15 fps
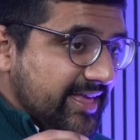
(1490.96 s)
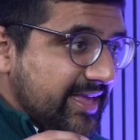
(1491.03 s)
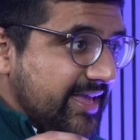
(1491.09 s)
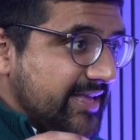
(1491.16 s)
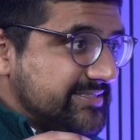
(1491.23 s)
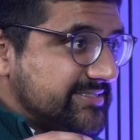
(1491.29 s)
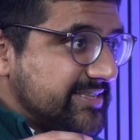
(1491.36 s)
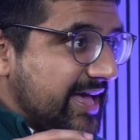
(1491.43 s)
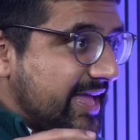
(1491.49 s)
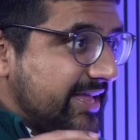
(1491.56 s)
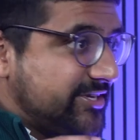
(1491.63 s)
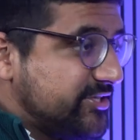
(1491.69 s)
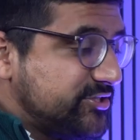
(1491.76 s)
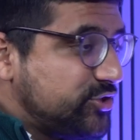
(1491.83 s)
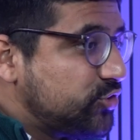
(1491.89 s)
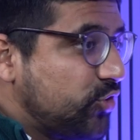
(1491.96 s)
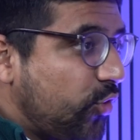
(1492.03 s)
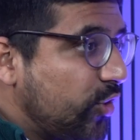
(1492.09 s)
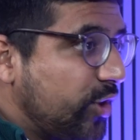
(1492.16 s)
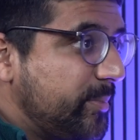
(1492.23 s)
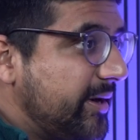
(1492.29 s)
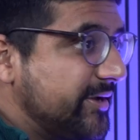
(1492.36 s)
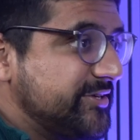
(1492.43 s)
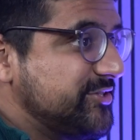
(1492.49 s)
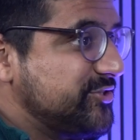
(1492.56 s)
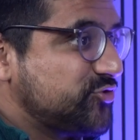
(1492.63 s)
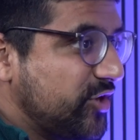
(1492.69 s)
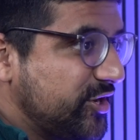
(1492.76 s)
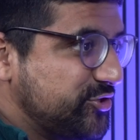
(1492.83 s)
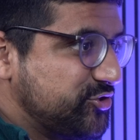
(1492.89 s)
it doesn't talk about
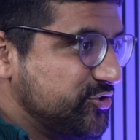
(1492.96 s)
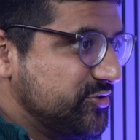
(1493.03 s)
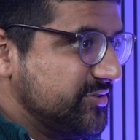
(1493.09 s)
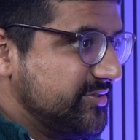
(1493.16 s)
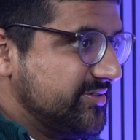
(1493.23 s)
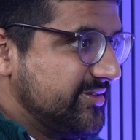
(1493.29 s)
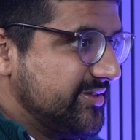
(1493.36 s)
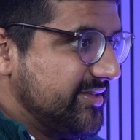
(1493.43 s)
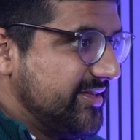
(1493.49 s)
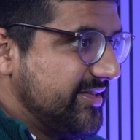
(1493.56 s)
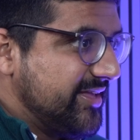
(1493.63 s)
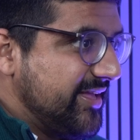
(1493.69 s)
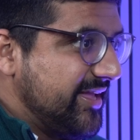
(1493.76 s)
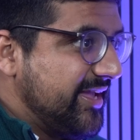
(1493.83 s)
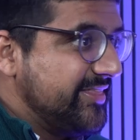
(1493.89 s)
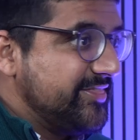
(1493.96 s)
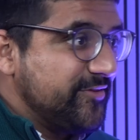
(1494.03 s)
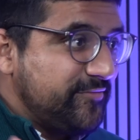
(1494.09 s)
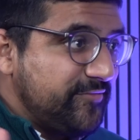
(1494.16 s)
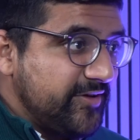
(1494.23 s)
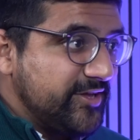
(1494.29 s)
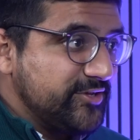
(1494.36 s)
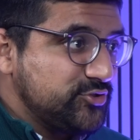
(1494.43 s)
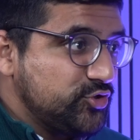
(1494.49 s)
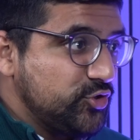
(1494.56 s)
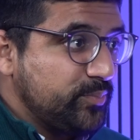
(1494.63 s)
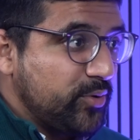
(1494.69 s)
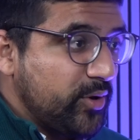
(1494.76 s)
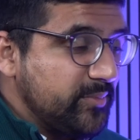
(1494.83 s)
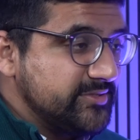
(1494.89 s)
destruction. In the first two
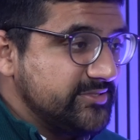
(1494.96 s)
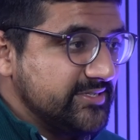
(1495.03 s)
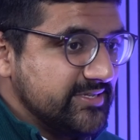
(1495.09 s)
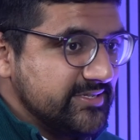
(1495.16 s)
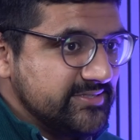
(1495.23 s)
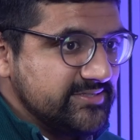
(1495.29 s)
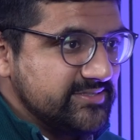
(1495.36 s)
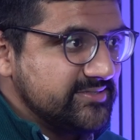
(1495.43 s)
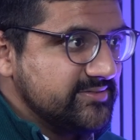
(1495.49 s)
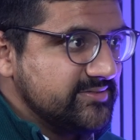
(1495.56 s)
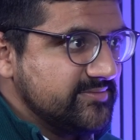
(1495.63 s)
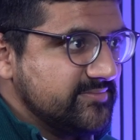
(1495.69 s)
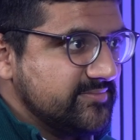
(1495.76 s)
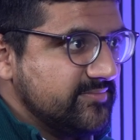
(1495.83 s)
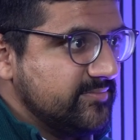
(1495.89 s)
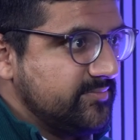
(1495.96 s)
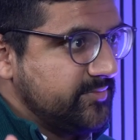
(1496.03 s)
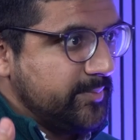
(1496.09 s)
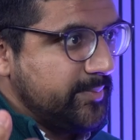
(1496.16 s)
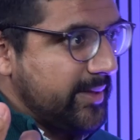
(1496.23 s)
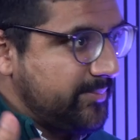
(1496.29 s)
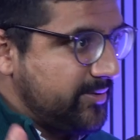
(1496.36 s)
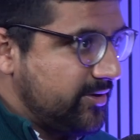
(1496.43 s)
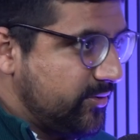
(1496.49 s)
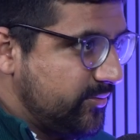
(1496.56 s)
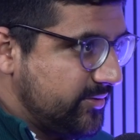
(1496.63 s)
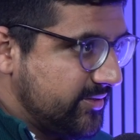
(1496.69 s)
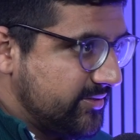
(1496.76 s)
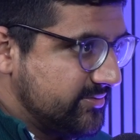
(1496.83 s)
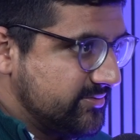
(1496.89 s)
promises, the
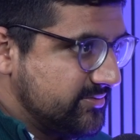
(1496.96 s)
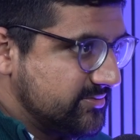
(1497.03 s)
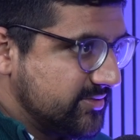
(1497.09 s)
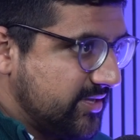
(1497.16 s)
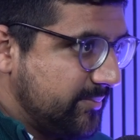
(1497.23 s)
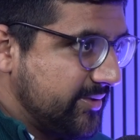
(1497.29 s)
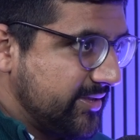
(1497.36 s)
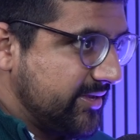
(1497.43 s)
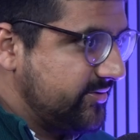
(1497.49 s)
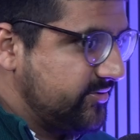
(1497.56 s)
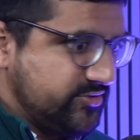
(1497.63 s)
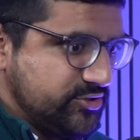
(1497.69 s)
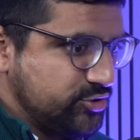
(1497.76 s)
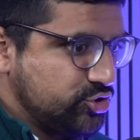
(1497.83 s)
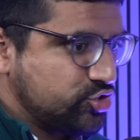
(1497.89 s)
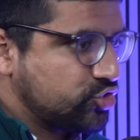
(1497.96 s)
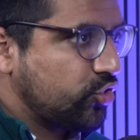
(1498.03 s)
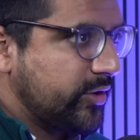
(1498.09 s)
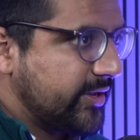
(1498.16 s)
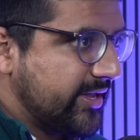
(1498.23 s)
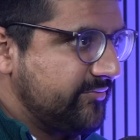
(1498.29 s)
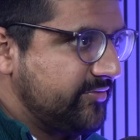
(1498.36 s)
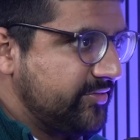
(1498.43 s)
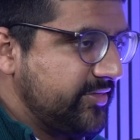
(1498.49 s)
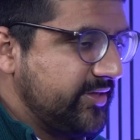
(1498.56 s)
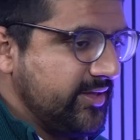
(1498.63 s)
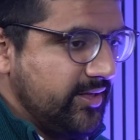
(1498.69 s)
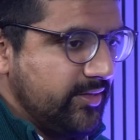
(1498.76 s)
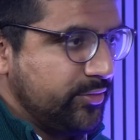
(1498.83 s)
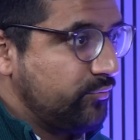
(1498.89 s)
Babylonians coming in, destroying
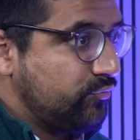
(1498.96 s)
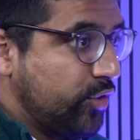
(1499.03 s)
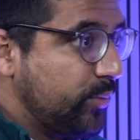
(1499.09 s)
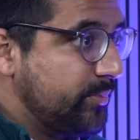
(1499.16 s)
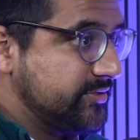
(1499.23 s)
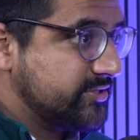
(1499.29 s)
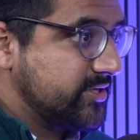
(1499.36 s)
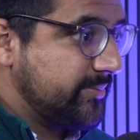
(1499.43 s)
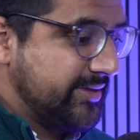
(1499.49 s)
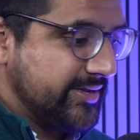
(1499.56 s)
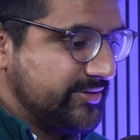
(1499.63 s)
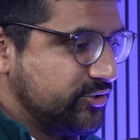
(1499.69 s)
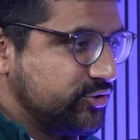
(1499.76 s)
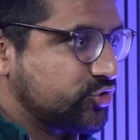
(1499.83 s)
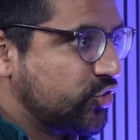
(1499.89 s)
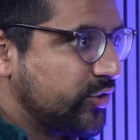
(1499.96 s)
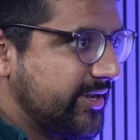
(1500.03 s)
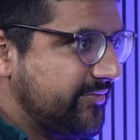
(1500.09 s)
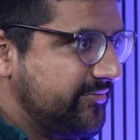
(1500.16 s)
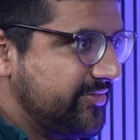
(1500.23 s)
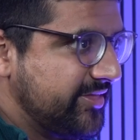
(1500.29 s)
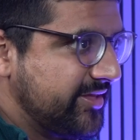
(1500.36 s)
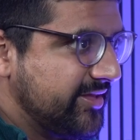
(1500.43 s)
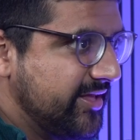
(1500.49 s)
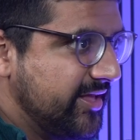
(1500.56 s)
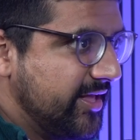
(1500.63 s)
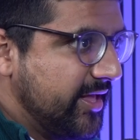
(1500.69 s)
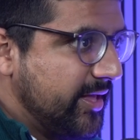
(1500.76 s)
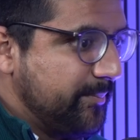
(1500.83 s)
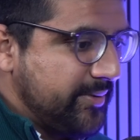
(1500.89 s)
everything, the Romans coming in, destroying everything.
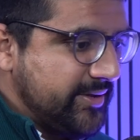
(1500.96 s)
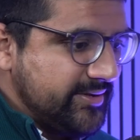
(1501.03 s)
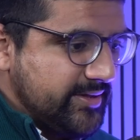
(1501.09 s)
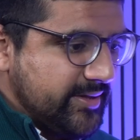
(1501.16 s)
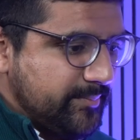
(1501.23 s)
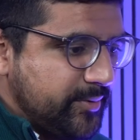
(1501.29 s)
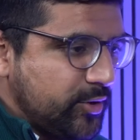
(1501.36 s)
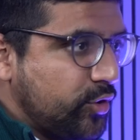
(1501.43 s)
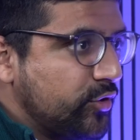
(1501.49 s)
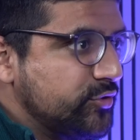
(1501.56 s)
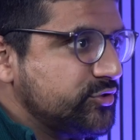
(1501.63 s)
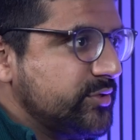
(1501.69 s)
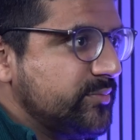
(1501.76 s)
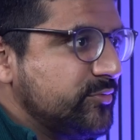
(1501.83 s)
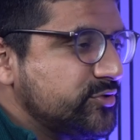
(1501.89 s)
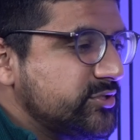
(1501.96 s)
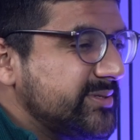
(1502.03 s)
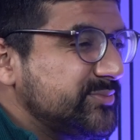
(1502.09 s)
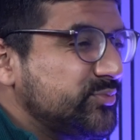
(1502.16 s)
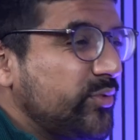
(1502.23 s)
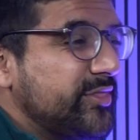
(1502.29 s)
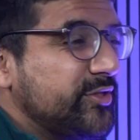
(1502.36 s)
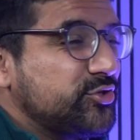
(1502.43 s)
But because the Muslims were the